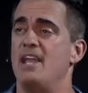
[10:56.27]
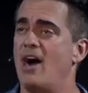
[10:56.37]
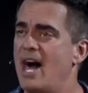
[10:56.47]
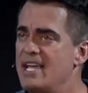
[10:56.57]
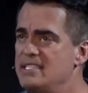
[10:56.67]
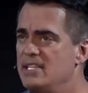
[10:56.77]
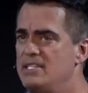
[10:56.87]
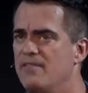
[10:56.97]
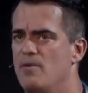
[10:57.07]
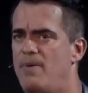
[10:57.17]
Now, I see a
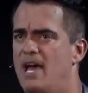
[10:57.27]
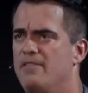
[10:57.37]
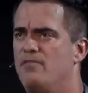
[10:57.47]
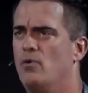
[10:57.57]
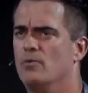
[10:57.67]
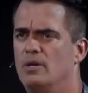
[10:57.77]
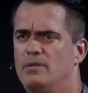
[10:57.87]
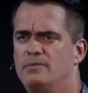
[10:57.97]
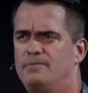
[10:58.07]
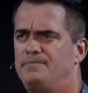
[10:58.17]
different path forward.
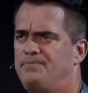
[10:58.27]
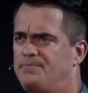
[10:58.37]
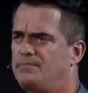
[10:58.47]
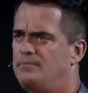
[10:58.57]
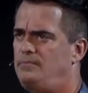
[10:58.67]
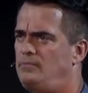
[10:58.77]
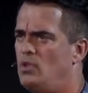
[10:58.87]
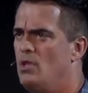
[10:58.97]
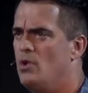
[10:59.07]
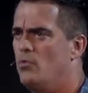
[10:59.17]

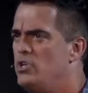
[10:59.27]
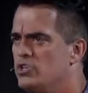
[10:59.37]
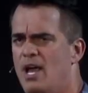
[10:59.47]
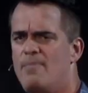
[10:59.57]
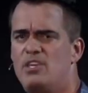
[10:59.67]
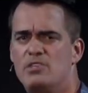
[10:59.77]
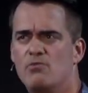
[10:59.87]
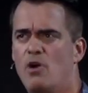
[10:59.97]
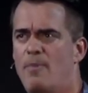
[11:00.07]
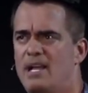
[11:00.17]
We should not be
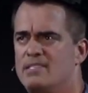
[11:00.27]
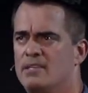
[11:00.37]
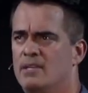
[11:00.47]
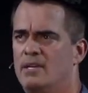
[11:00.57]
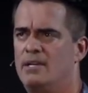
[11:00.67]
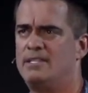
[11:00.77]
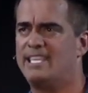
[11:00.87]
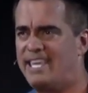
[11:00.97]
using robots to